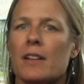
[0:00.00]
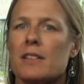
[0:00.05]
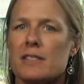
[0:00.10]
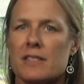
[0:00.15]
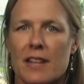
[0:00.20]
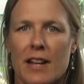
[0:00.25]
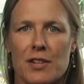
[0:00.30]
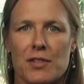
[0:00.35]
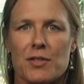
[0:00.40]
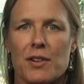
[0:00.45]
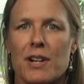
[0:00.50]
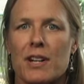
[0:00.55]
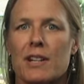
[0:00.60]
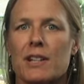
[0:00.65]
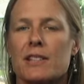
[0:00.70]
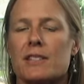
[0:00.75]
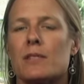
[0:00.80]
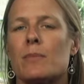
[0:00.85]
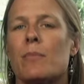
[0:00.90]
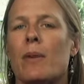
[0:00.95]
unsaturated,
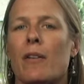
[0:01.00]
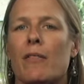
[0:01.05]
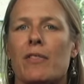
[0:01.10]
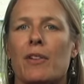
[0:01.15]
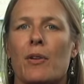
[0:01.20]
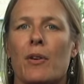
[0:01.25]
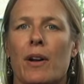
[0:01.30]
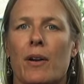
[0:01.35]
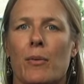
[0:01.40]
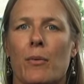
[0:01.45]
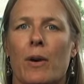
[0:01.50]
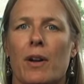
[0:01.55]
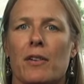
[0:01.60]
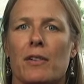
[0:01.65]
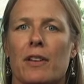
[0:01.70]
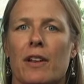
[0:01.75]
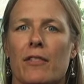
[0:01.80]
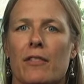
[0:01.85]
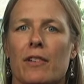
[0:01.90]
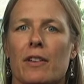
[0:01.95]
it's above the
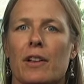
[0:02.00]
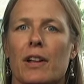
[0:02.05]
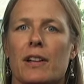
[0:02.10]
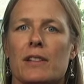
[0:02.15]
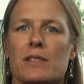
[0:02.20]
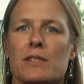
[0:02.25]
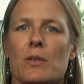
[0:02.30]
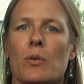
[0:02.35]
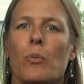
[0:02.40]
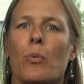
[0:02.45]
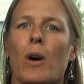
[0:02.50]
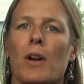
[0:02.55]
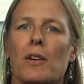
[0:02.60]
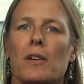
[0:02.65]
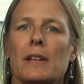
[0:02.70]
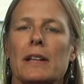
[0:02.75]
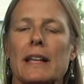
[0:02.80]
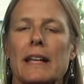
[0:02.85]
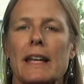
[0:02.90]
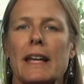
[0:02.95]
groundwater level, and so
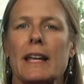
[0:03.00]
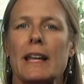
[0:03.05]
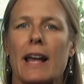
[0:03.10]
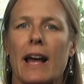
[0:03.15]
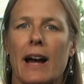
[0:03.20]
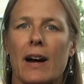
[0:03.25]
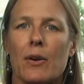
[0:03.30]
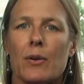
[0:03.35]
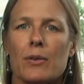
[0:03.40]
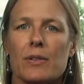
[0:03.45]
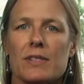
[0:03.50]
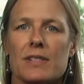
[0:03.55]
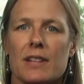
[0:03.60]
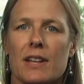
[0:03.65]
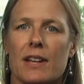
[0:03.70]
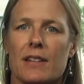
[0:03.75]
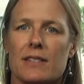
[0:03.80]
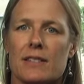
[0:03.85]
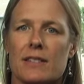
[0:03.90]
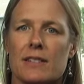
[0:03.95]
water leaking out
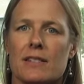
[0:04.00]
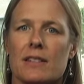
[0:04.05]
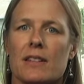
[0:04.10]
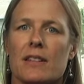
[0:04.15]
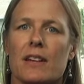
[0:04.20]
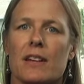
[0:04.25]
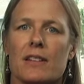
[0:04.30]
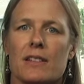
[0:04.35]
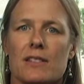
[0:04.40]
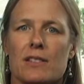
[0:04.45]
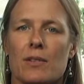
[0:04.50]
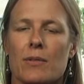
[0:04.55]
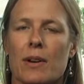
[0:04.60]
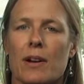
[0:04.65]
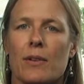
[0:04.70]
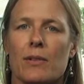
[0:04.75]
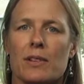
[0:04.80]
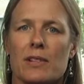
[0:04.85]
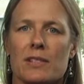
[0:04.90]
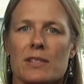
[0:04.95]
gets into the
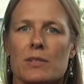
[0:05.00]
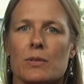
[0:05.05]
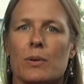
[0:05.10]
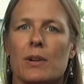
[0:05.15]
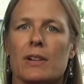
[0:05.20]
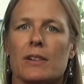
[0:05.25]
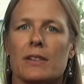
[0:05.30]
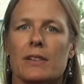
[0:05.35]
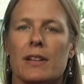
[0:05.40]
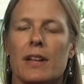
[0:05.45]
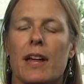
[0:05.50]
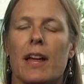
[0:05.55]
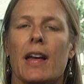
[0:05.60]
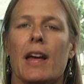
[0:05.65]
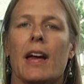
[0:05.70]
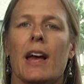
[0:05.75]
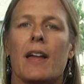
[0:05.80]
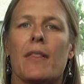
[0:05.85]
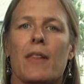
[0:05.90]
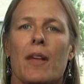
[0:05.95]
surrounding soil
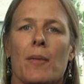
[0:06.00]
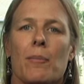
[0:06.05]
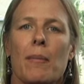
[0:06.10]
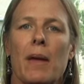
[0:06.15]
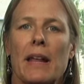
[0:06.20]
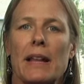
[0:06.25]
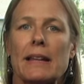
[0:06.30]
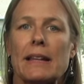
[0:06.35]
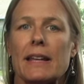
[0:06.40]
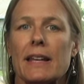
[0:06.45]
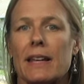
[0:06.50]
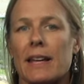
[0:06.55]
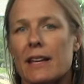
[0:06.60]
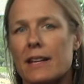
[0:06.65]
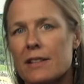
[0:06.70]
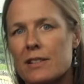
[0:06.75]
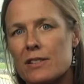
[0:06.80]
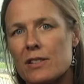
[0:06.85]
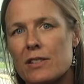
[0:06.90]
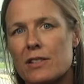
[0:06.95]
and then may leak
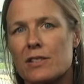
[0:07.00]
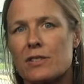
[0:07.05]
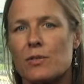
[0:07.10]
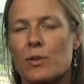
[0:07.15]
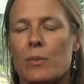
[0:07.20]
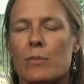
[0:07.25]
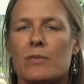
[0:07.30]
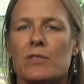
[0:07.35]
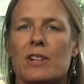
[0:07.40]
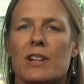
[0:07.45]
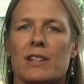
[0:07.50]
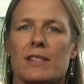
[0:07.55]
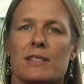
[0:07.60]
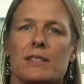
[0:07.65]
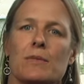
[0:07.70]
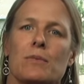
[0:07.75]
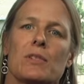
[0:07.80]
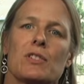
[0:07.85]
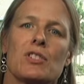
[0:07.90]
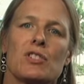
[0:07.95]
into the storm
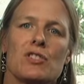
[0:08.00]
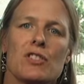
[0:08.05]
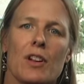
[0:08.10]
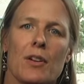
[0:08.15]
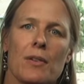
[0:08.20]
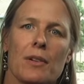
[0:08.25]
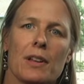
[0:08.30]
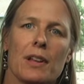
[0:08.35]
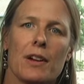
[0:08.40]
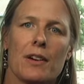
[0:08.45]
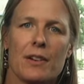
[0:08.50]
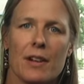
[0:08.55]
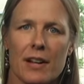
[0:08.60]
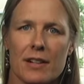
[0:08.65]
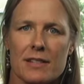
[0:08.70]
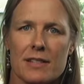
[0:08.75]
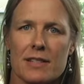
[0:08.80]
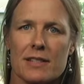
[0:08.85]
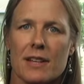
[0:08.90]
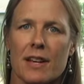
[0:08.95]
drains, which generally are
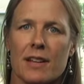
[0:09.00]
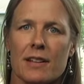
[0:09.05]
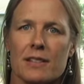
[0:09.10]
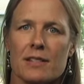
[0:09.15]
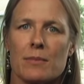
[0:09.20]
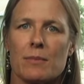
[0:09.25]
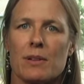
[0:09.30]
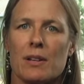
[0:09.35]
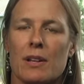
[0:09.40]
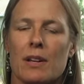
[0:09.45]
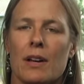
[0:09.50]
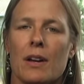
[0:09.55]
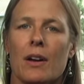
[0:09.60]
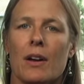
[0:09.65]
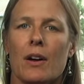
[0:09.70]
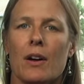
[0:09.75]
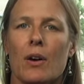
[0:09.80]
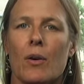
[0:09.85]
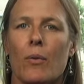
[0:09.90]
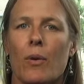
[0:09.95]
not designed to be
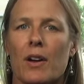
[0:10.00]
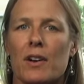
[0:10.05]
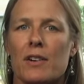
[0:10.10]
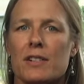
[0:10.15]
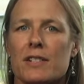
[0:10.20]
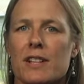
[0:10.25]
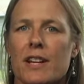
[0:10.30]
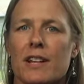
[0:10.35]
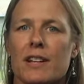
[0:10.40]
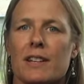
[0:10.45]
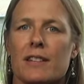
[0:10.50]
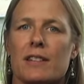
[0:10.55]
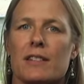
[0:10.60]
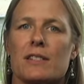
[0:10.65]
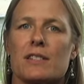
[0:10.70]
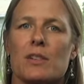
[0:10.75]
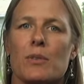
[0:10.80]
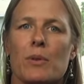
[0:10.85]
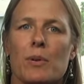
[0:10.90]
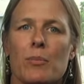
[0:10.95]
watertight.
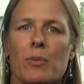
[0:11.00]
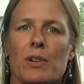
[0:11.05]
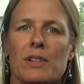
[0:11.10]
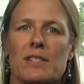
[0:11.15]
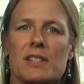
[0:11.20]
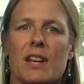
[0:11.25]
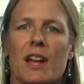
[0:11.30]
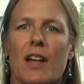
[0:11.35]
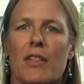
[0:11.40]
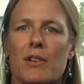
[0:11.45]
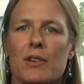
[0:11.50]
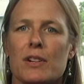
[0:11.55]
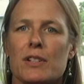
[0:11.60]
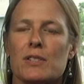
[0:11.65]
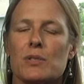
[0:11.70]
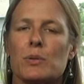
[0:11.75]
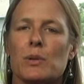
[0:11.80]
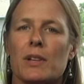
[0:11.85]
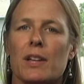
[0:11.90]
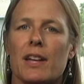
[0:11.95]
So we put together a
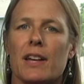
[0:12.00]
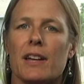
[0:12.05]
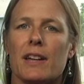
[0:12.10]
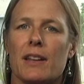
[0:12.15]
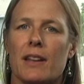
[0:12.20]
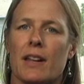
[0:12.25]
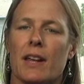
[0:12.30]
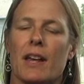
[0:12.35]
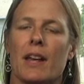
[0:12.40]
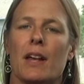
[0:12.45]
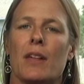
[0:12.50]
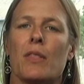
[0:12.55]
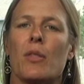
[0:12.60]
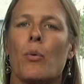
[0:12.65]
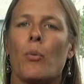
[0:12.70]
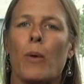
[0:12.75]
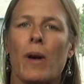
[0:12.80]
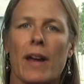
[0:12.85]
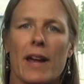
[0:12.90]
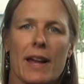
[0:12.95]
toolkit.
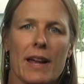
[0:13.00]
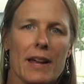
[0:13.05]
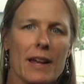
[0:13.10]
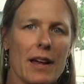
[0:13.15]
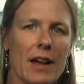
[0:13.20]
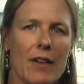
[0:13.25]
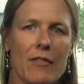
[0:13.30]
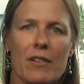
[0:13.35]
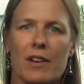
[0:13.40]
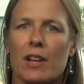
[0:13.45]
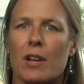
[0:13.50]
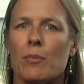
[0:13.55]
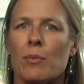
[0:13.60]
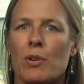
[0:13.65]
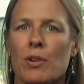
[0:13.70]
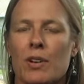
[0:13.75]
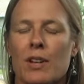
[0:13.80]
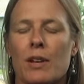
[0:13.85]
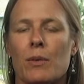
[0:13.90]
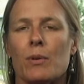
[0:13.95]
The way every
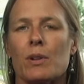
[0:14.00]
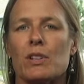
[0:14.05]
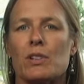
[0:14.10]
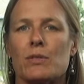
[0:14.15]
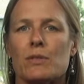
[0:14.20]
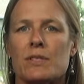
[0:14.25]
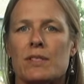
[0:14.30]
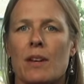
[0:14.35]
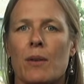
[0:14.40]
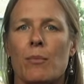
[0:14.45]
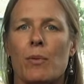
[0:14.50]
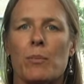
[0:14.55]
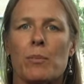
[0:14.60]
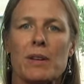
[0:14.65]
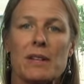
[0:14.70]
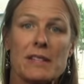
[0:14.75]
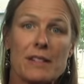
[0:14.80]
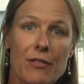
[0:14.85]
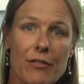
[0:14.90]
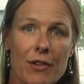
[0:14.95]
community would use them would
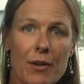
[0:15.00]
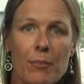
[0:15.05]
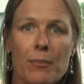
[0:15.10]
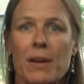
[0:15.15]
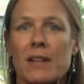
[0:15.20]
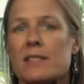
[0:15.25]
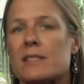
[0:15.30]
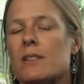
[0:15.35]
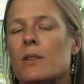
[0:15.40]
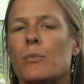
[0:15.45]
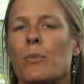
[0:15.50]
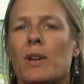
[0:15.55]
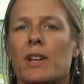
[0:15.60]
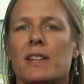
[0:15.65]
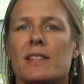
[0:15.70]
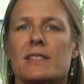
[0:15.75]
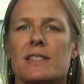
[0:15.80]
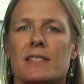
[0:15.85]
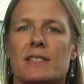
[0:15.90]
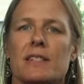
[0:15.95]
be different based on what
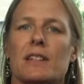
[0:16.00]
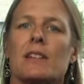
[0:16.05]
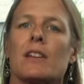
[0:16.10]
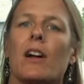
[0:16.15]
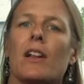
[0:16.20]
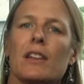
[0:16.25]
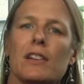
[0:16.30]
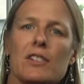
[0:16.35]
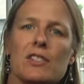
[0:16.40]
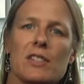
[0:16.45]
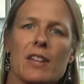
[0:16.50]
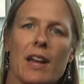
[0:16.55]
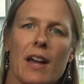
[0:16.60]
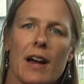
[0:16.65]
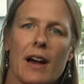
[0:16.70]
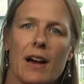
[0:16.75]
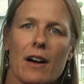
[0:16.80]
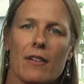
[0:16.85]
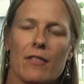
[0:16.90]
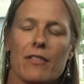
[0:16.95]
existing knowledge they
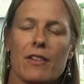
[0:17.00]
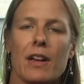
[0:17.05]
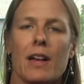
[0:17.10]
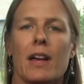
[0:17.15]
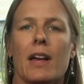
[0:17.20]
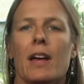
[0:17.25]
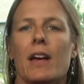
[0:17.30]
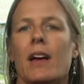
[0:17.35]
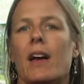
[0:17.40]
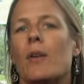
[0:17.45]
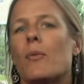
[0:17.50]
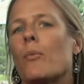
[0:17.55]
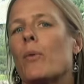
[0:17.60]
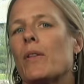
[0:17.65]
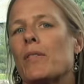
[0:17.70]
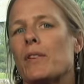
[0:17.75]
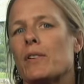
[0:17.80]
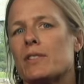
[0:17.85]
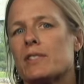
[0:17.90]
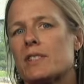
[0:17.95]
have and
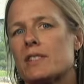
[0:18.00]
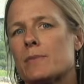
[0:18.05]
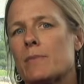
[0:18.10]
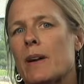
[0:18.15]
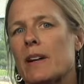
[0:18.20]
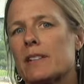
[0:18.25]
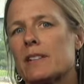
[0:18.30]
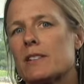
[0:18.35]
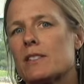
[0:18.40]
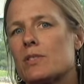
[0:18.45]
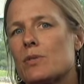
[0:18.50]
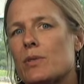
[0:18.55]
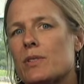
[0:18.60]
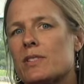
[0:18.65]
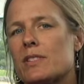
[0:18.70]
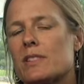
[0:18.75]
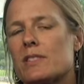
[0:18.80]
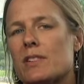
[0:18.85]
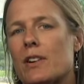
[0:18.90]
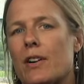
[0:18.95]
what their suspected
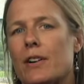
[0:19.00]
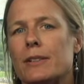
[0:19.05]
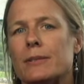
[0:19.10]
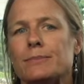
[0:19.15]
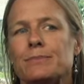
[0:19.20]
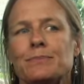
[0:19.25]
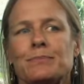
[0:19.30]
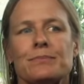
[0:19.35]
sources are.